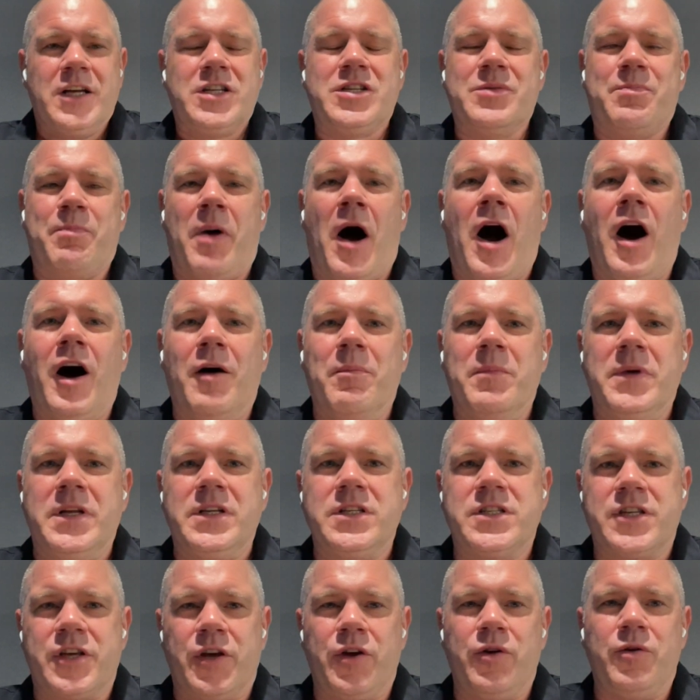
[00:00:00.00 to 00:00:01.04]

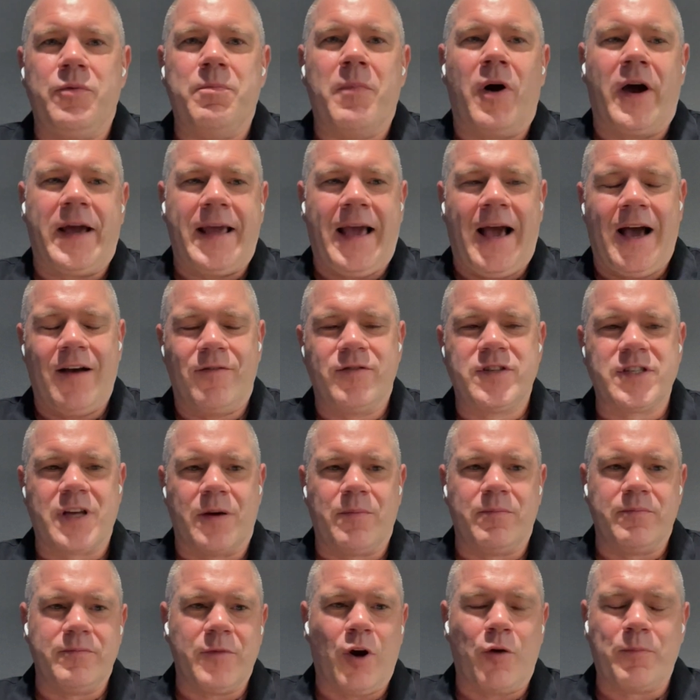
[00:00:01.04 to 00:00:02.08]
departments who might have
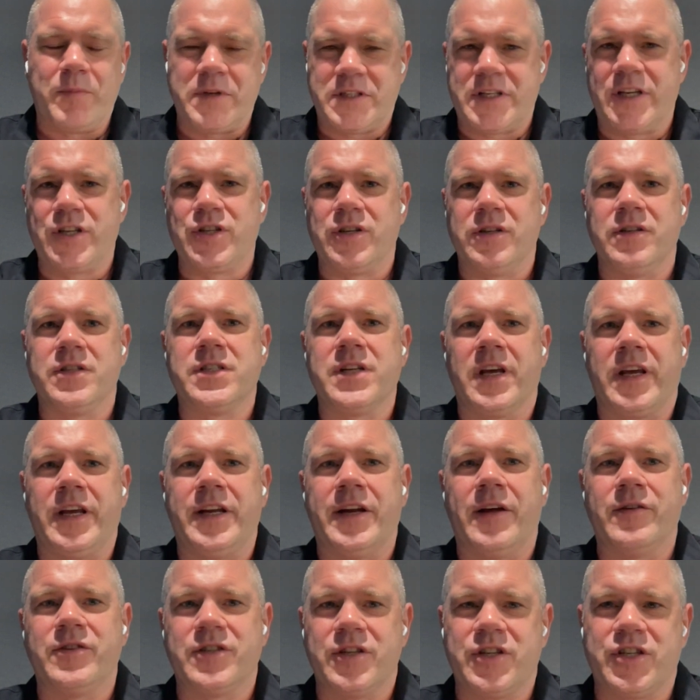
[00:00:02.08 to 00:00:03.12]
some opposition
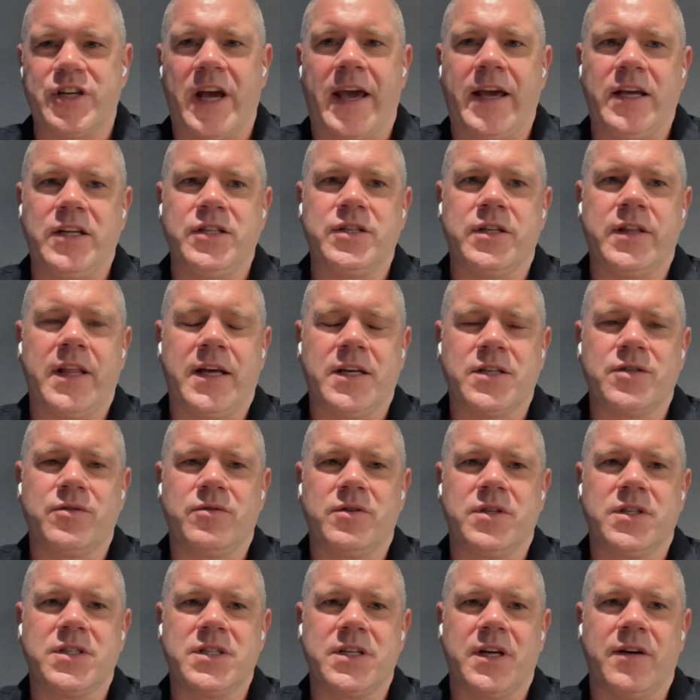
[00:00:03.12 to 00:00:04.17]
to, to change and that
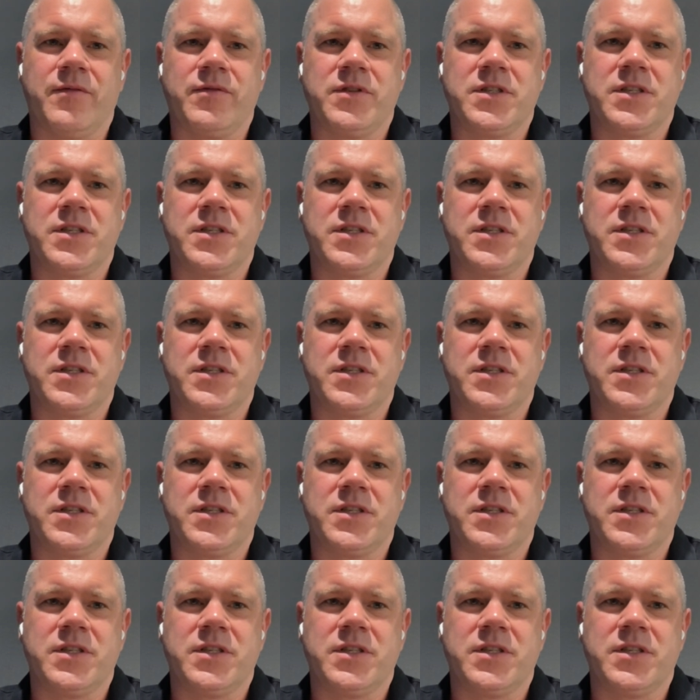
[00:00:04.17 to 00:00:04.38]
sort of stuff.